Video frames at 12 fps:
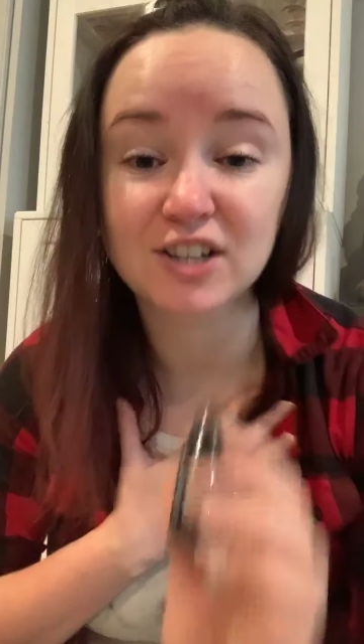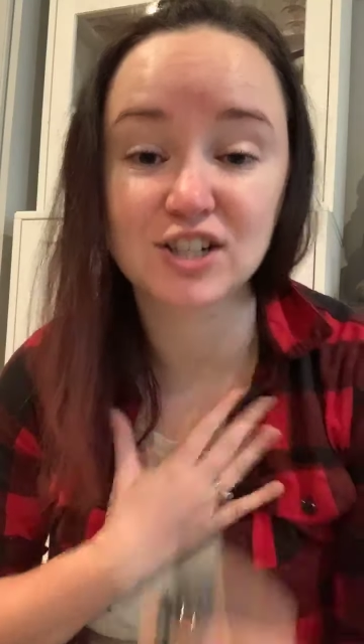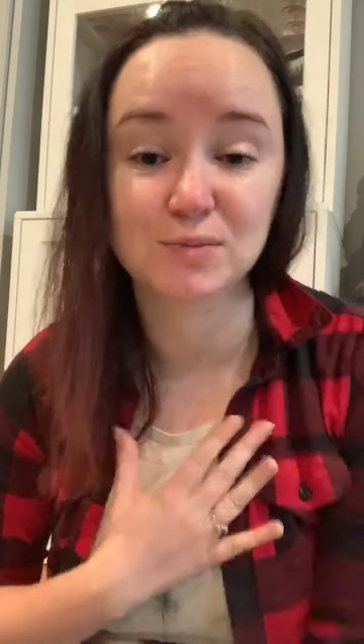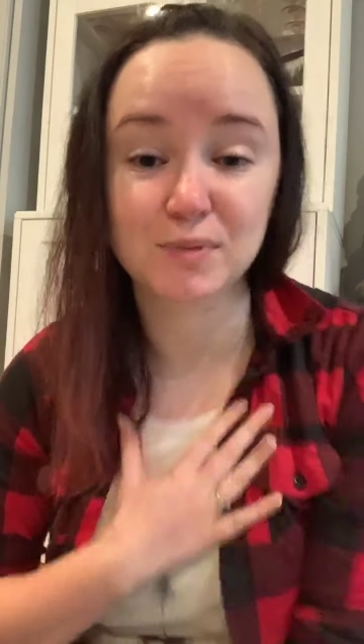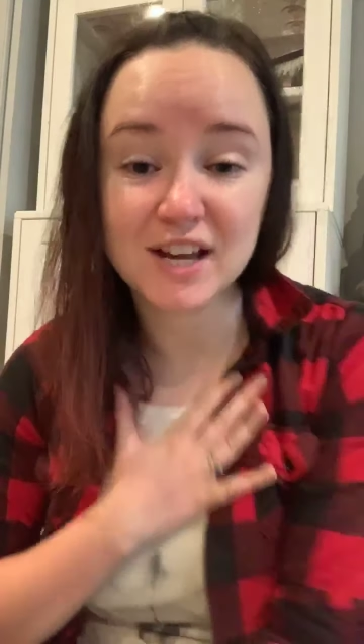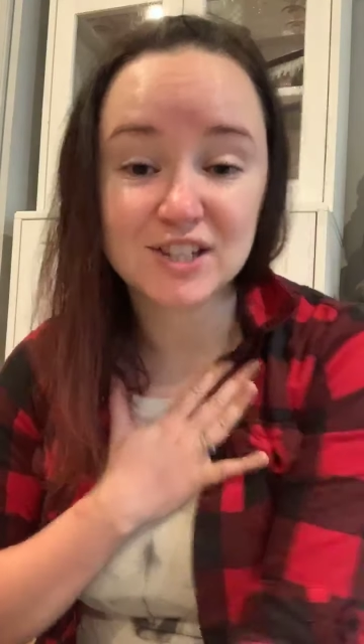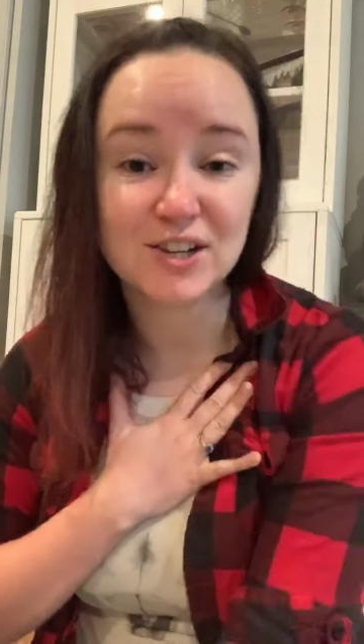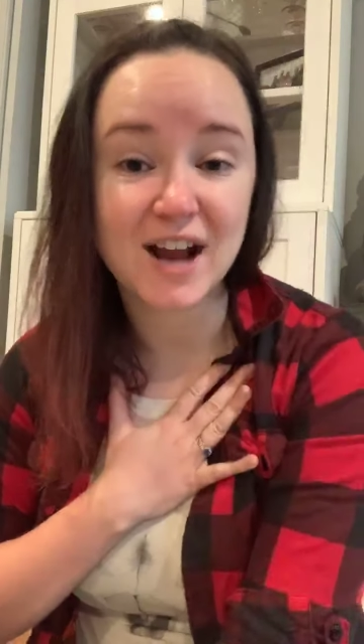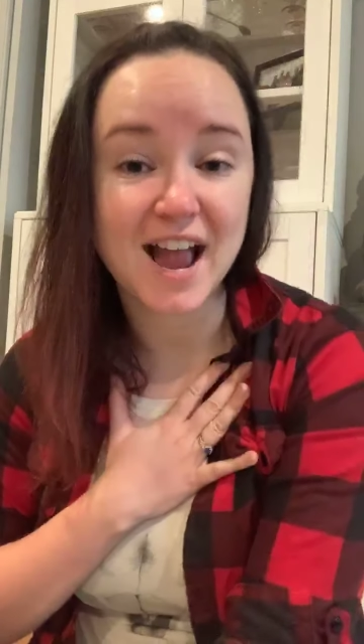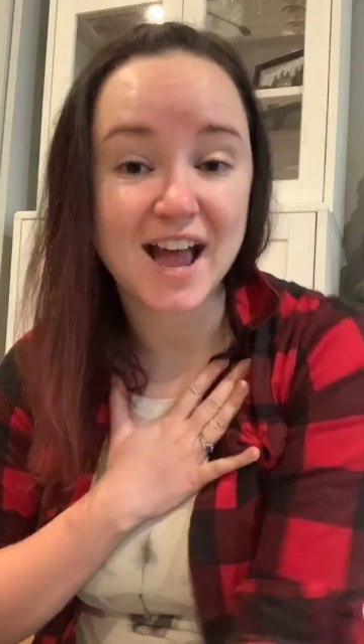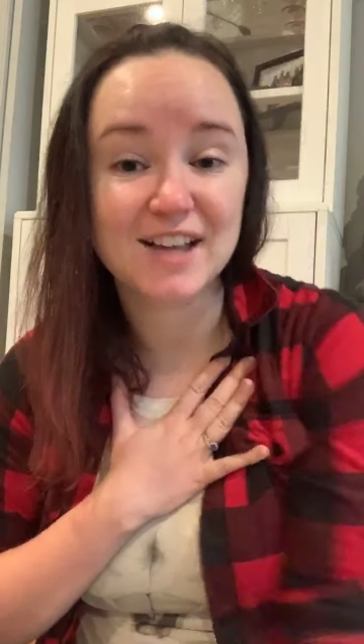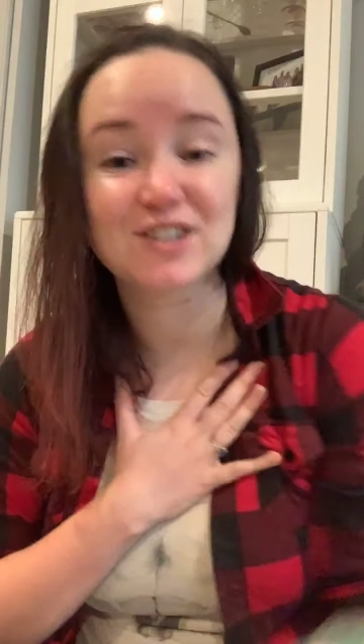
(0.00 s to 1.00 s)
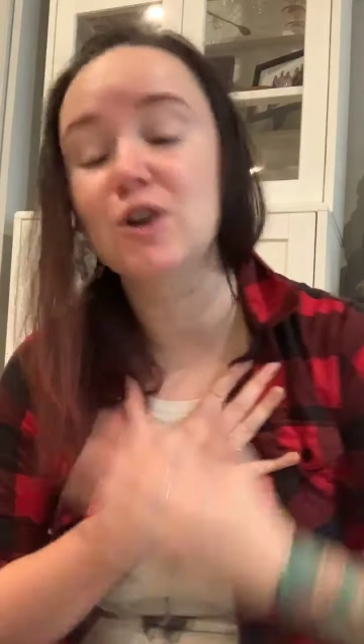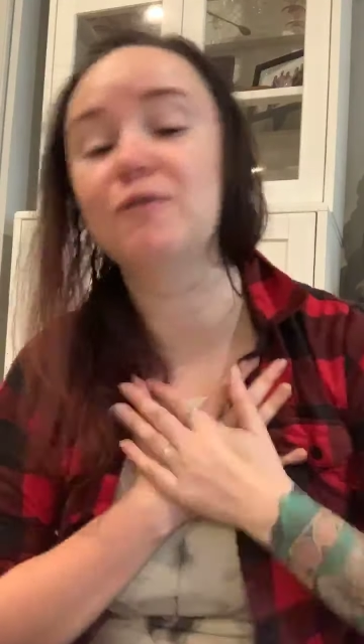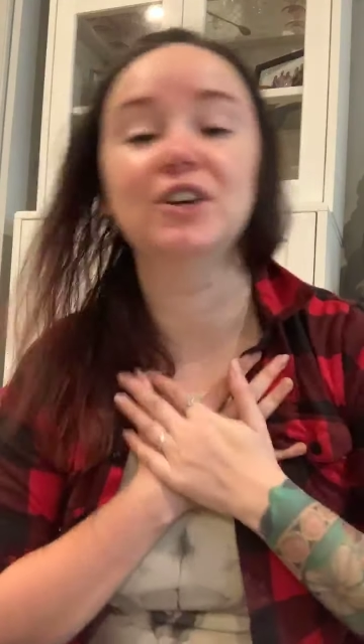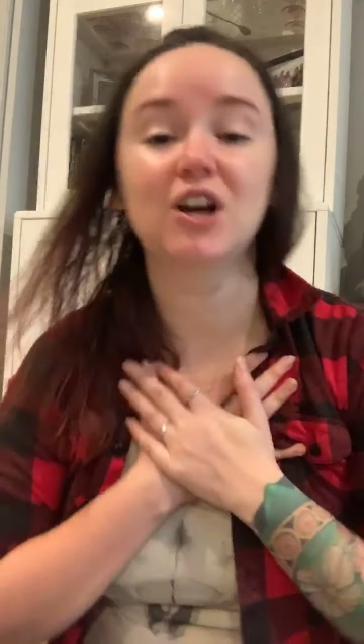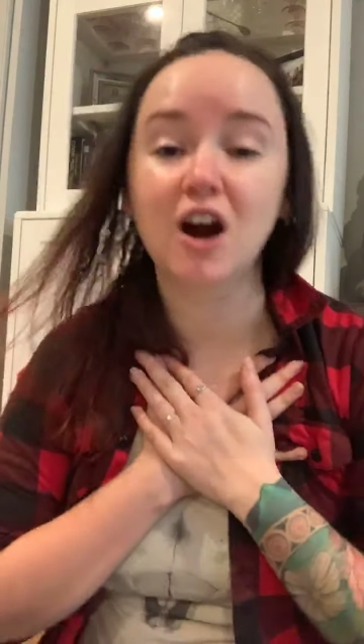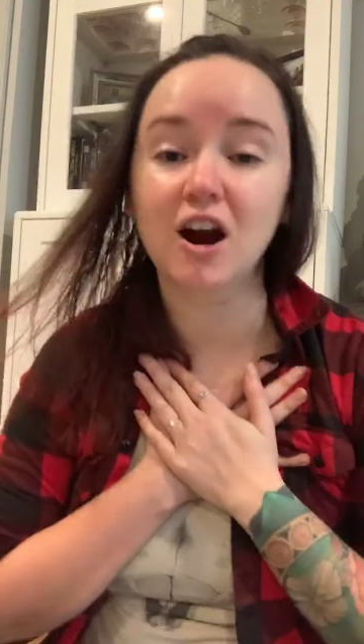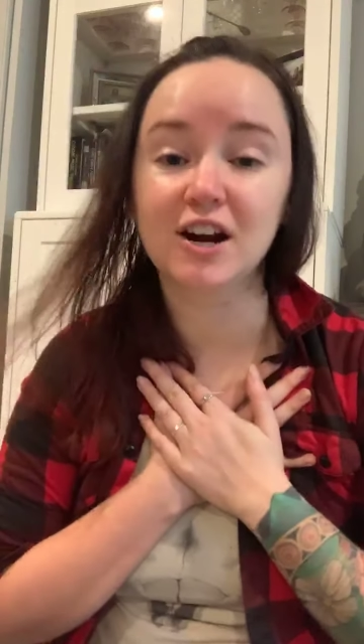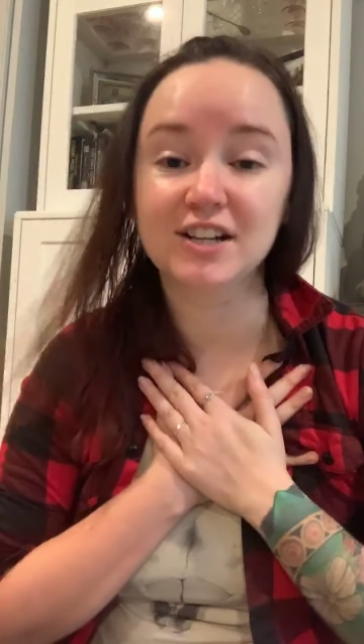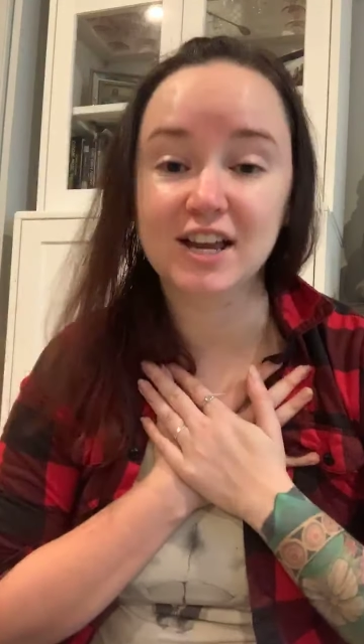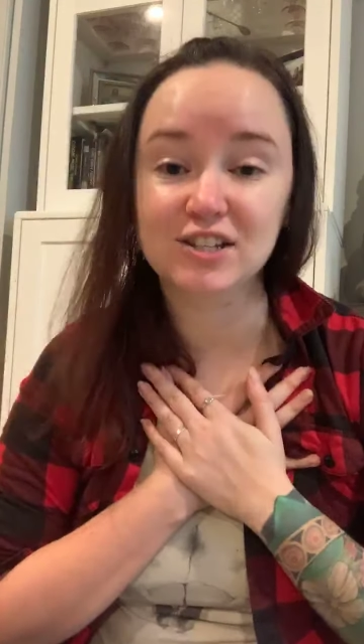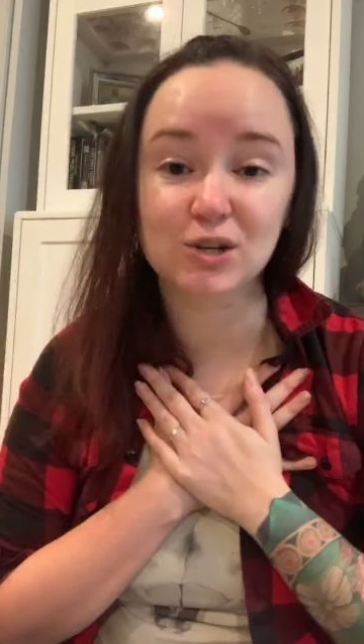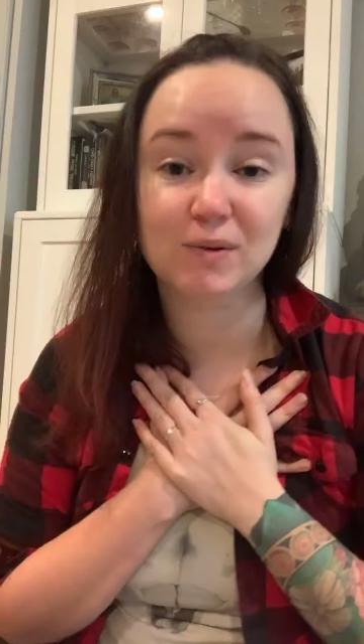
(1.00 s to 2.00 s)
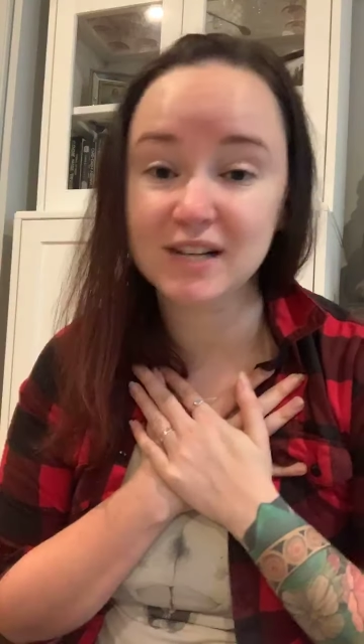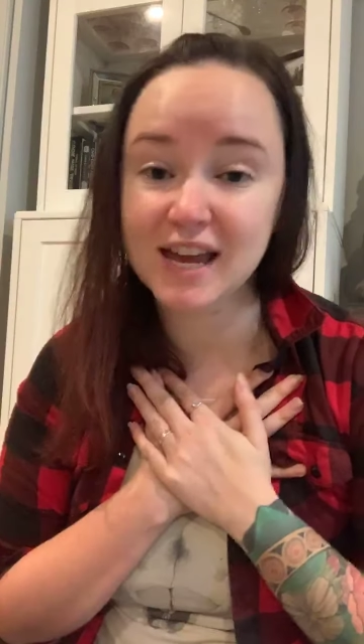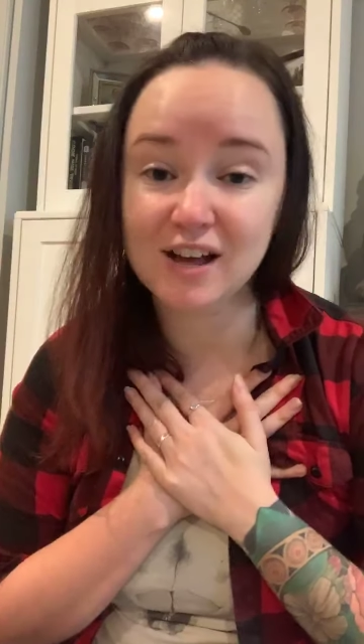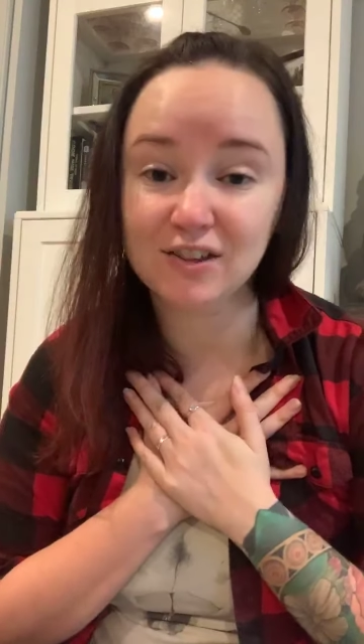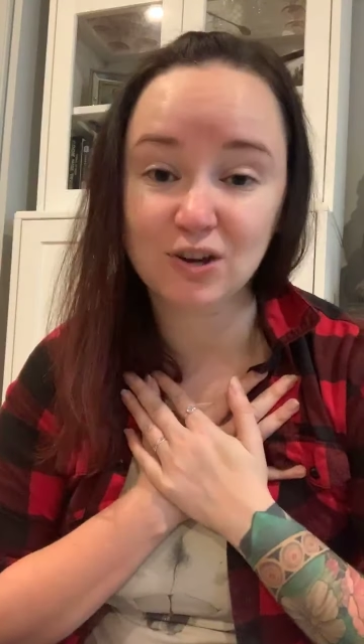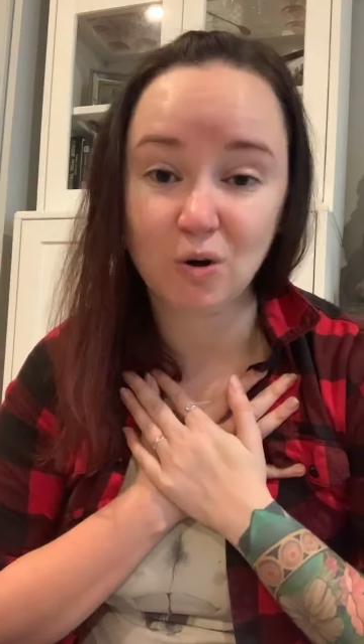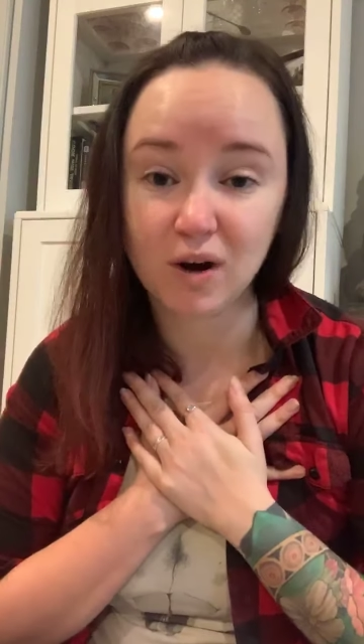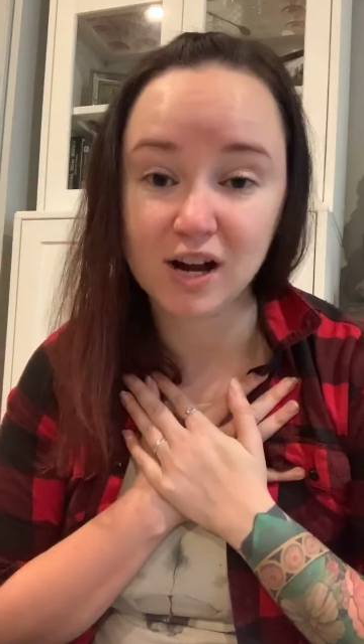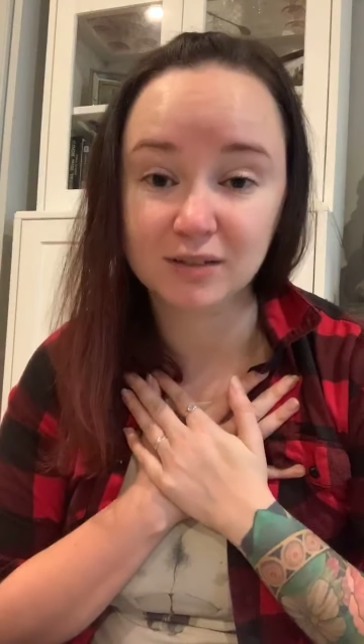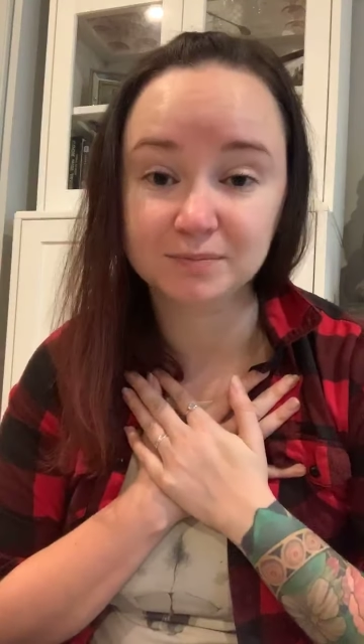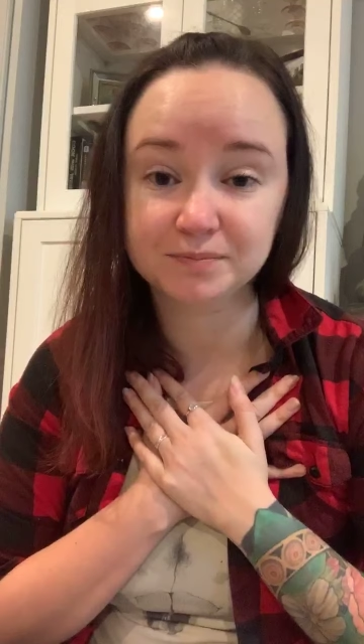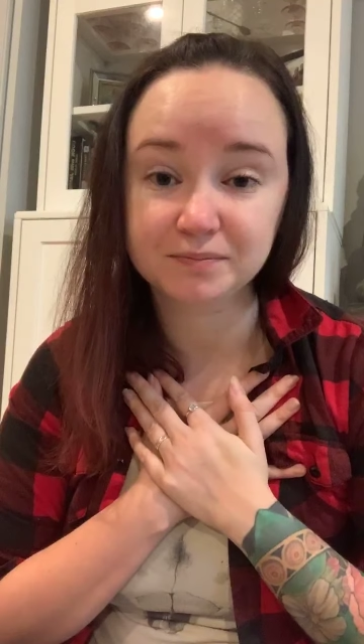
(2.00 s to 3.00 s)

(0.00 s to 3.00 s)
just place your hands over your heart as you inhale the oil